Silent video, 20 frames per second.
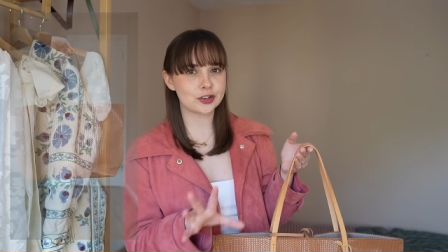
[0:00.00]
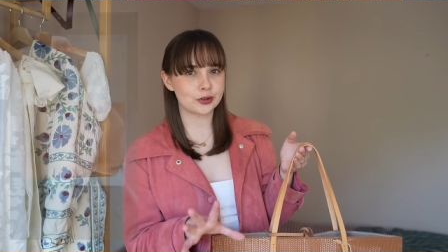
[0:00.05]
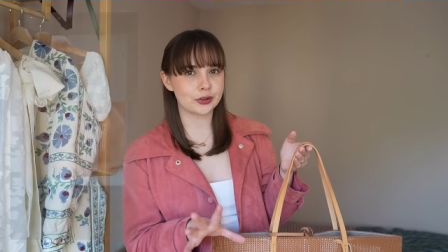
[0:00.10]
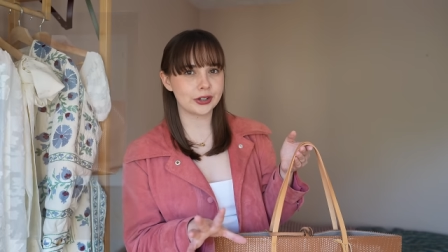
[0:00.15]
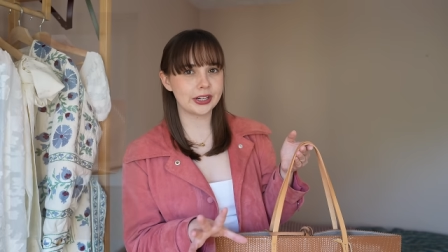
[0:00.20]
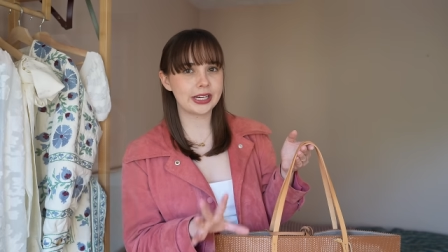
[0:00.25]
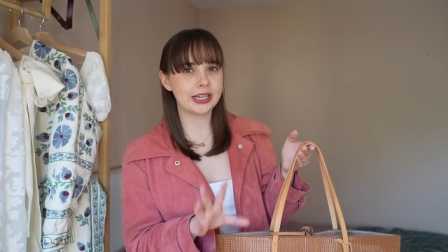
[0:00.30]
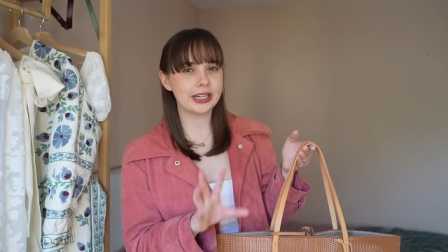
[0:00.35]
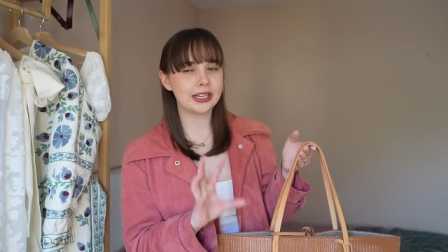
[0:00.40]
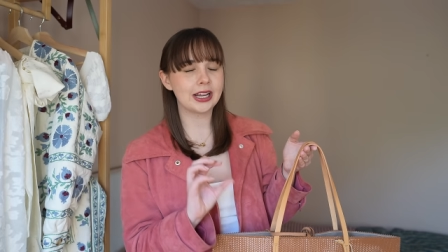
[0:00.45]

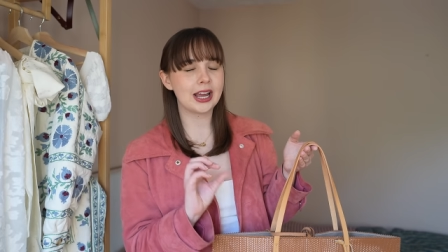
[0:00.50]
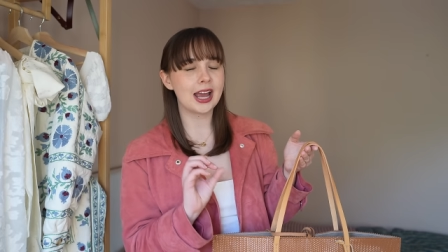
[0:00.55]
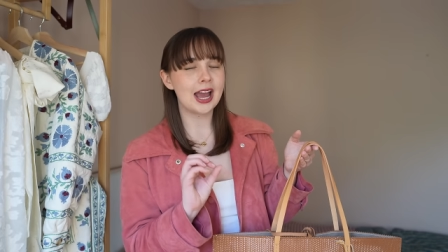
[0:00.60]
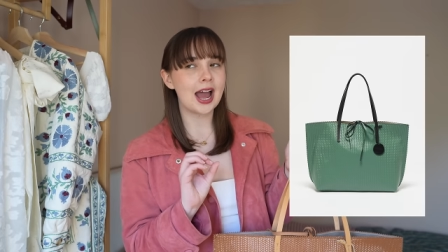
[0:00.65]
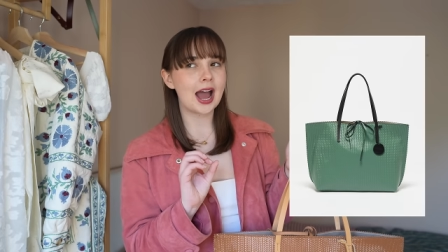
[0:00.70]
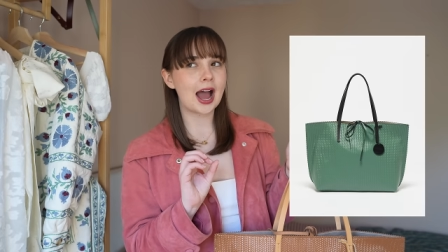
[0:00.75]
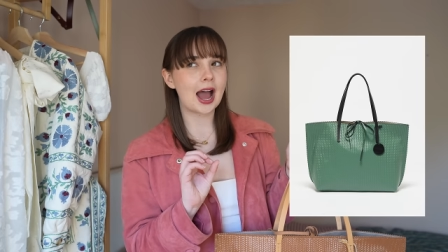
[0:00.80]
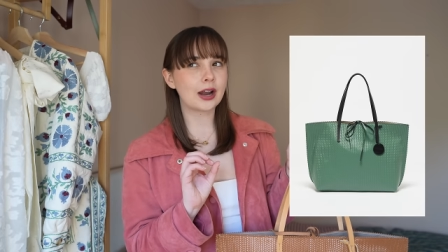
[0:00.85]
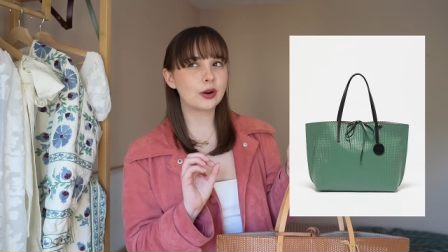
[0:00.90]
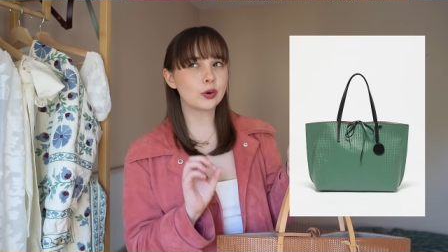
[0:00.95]
green
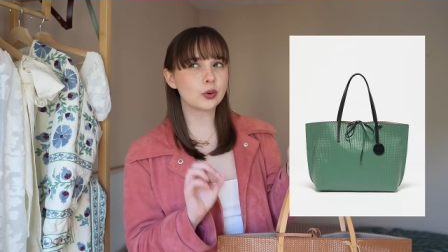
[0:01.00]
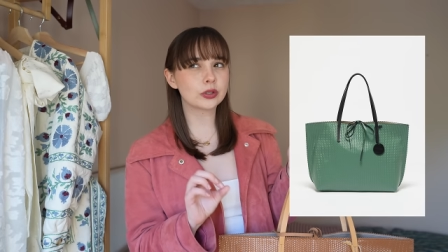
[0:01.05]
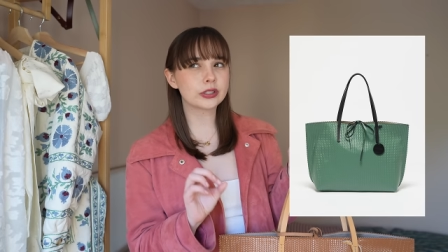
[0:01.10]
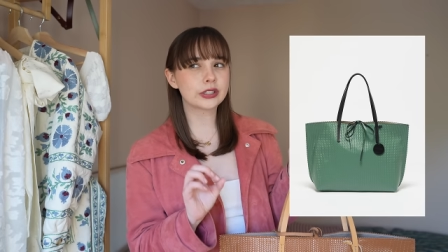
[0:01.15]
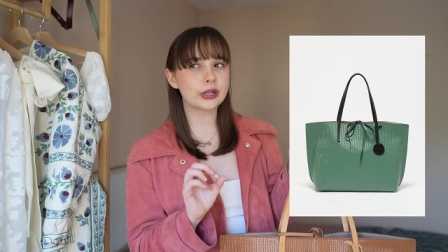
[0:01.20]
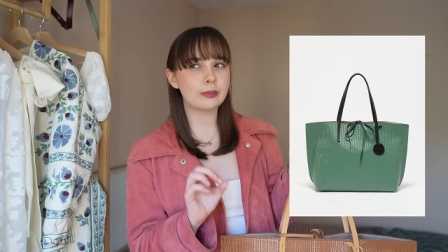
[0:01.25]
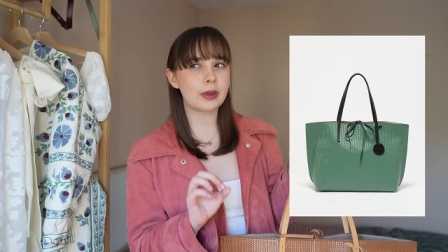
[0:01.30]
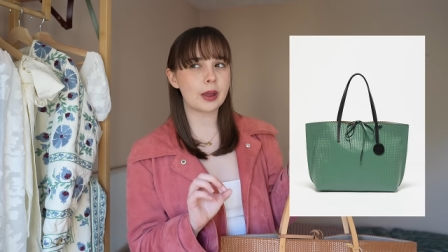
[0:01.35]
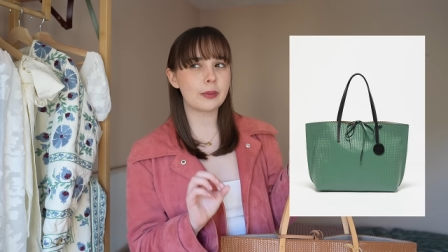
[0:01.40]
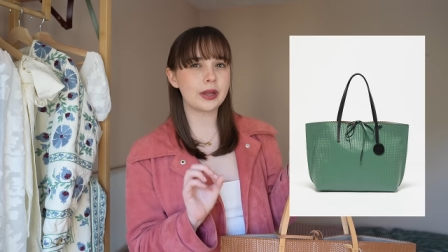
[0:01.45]
and
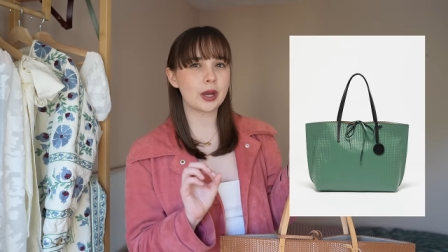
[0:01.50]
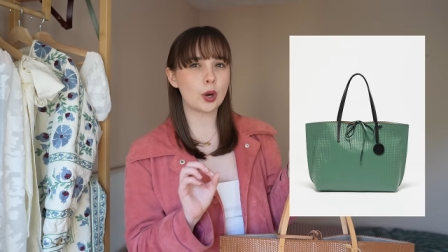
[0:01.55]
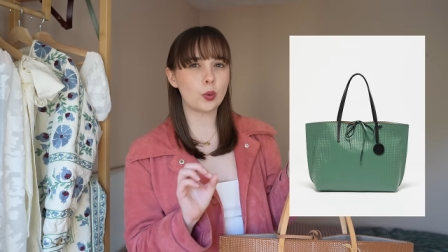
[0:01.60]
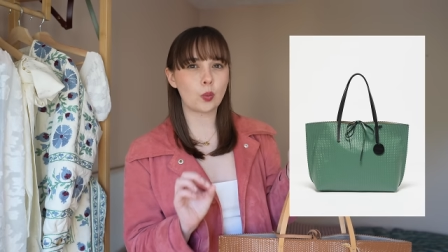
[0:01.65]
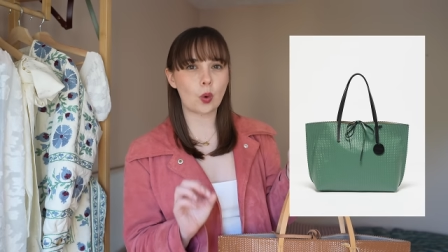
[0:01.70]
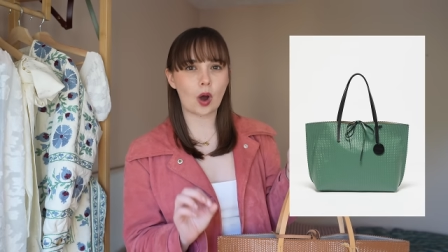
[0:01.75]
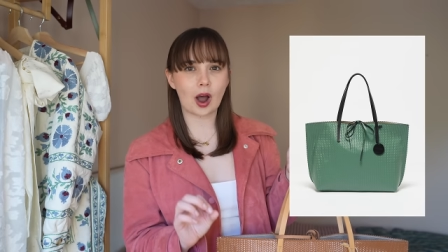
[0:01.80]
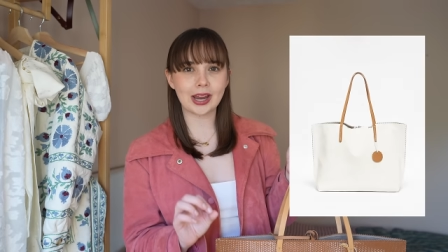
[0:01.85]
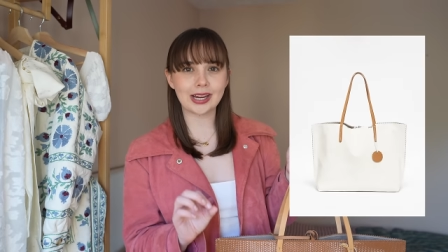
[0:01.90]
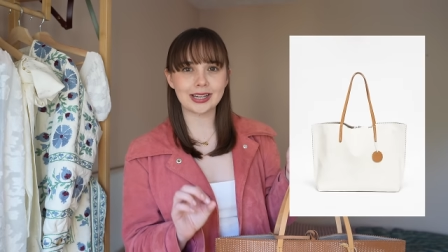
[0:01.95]
also maybe a
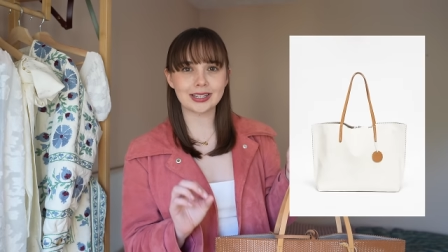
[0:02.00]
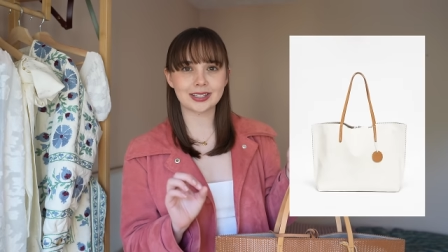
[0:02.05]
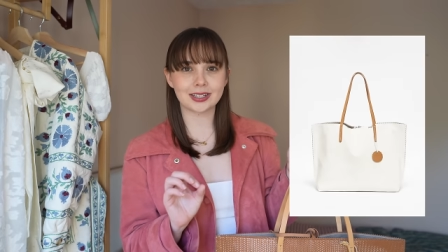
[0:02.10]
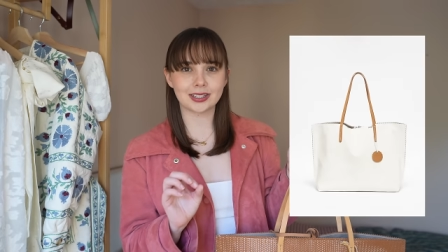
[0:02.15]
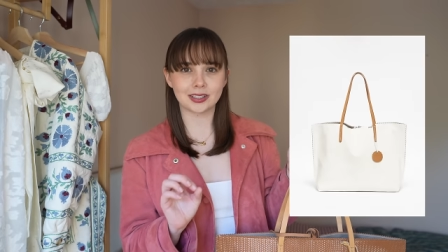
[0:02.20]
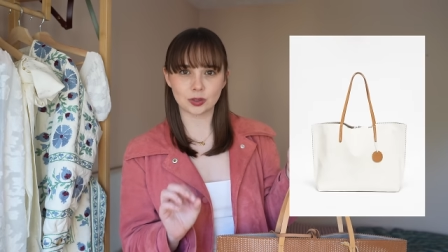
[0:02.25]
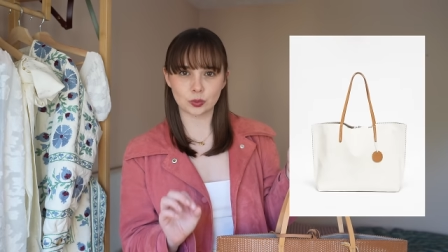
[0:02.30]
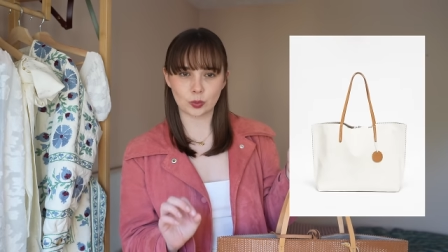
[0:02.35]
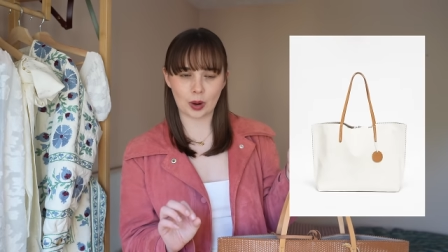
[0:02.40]
white as